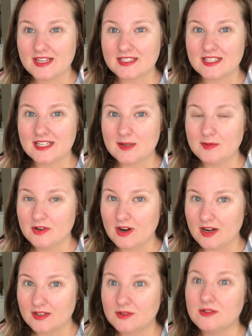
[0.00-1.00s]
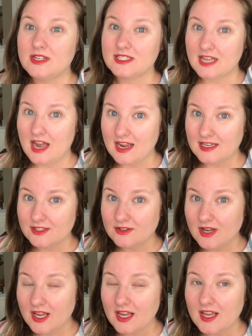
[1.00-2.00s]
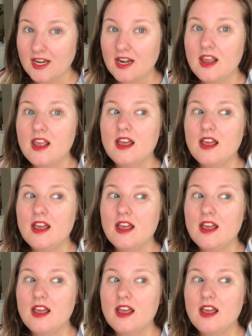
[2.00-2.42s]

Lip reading: to keep your credit score as high as you can.